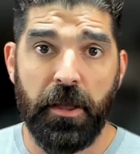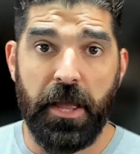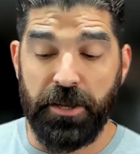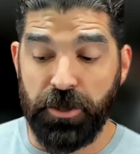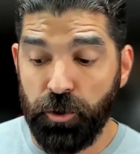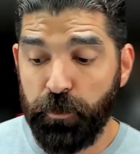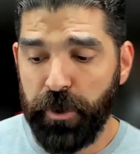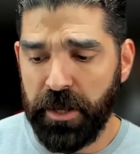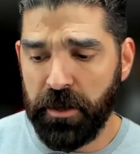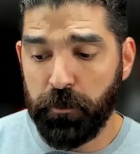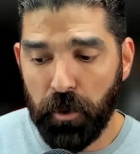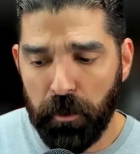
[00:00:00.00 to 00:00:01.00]
and you
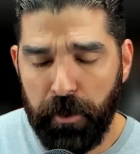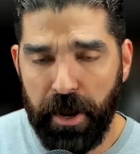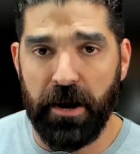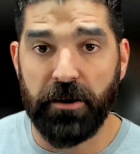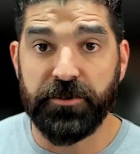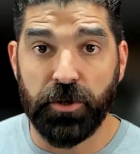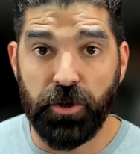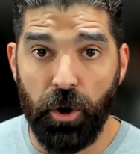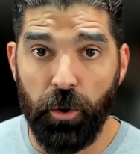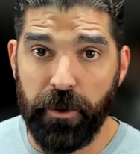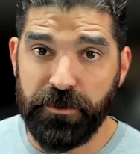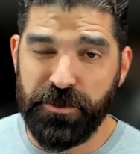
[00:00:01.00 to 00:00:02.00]
being prepared to
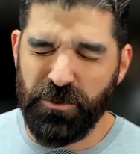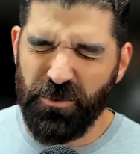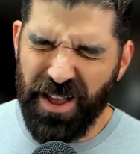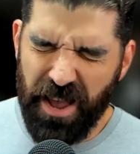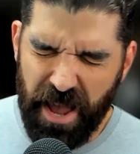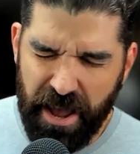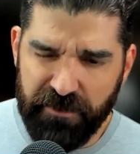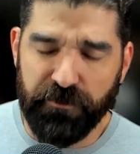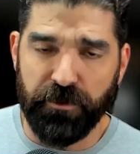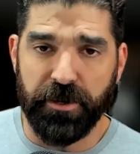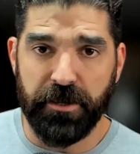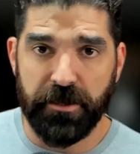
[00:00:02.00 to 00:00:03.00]
go into
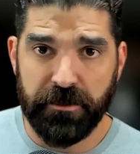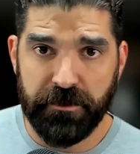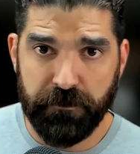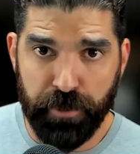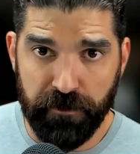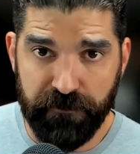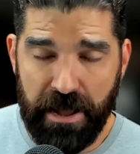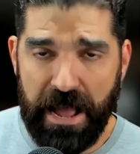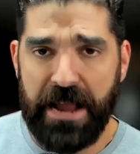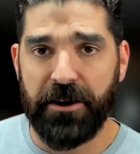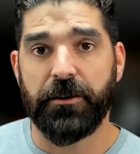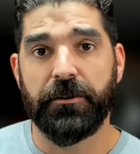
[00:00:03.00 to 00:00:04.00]
every
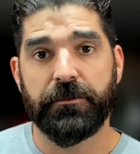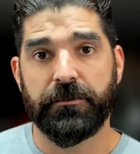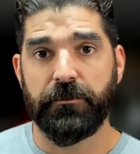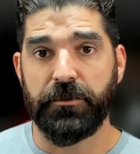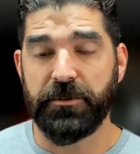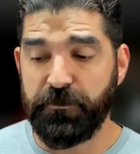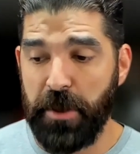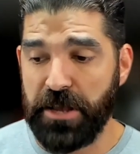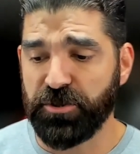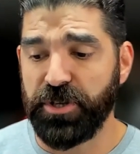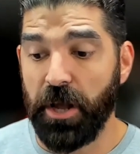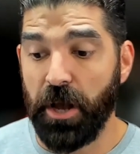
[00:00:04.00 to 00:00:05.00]
provider, the
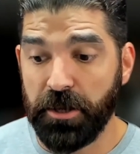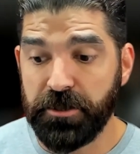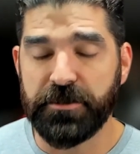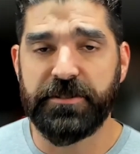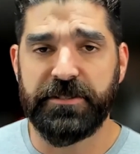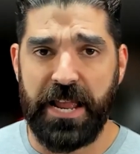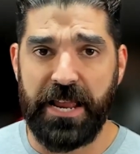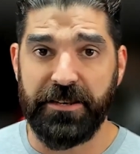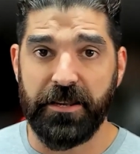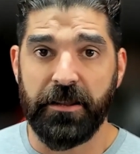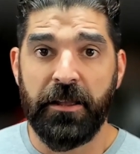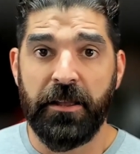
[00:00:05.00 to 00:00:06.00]
specialty,
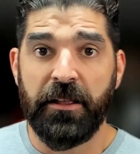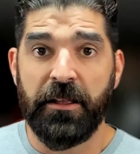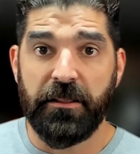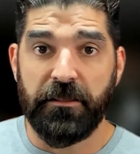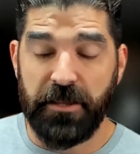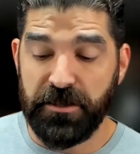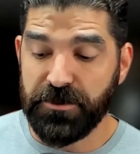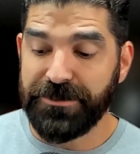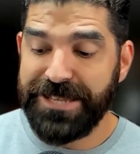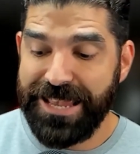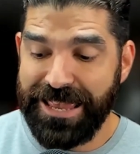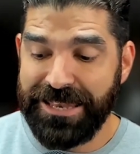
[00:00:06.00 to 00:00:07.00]
understanding these are
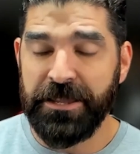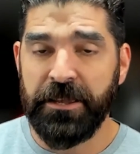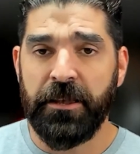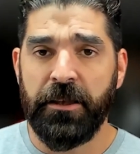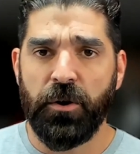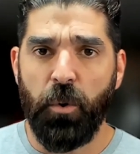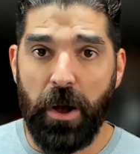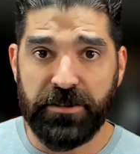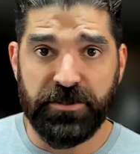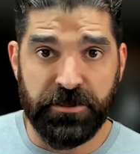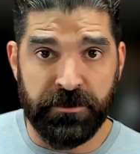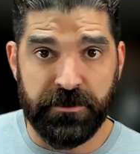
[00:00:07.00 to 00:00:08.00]
10
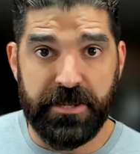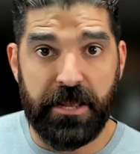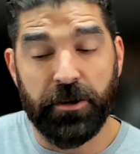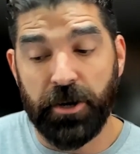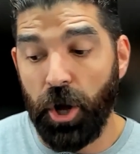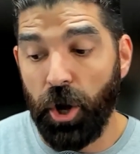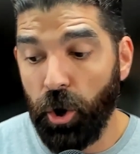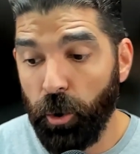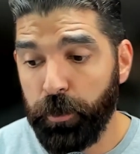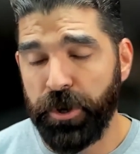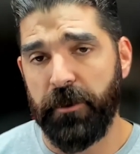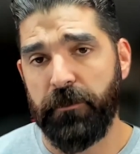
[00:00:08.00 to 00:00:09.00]
questions that are going to
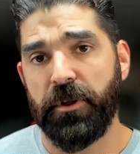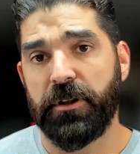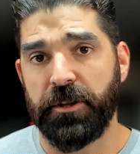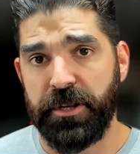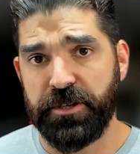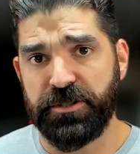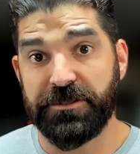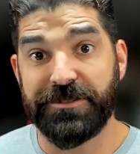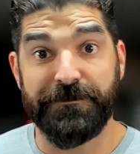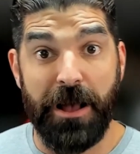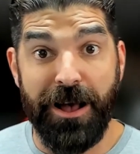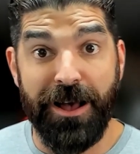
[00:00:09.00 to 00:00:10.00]
open up the clinician's
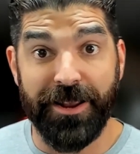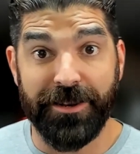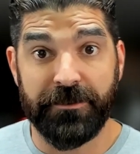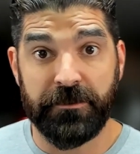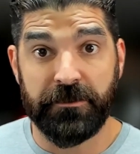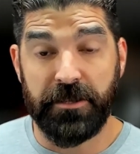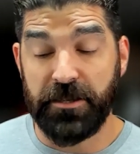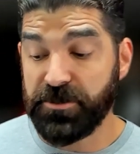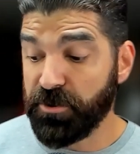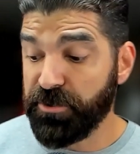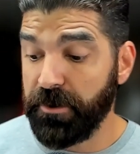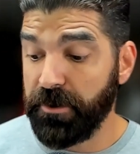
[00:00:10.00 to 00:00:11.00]
mind. These
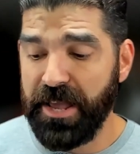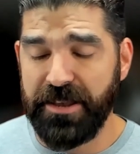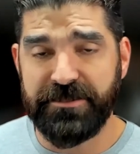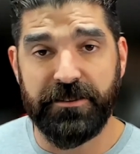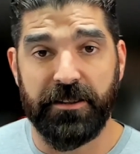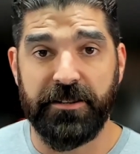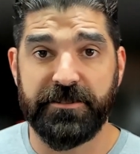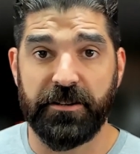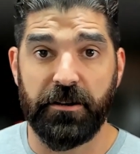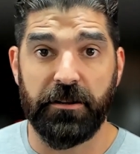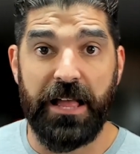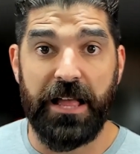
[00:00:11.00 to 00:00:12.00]
are 3 case studies
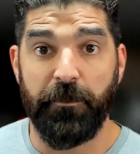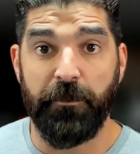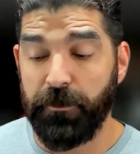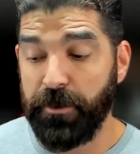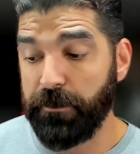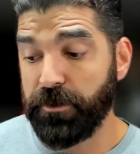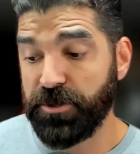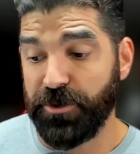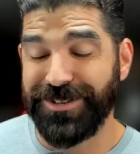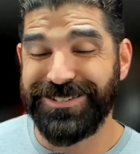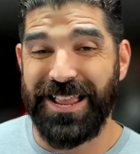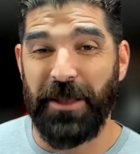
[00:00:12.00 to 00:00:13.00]
going to allow me to be able to show
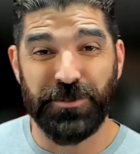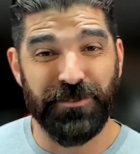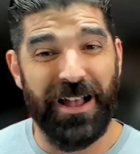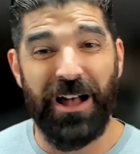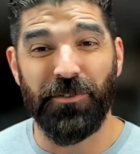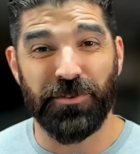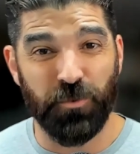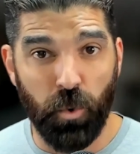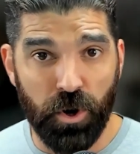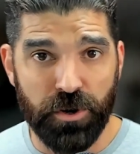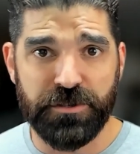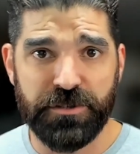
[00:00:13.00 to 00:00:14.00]
examples of how this
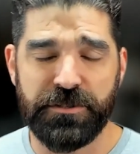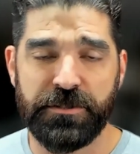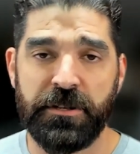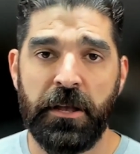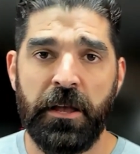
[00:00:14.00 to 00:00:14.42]
works.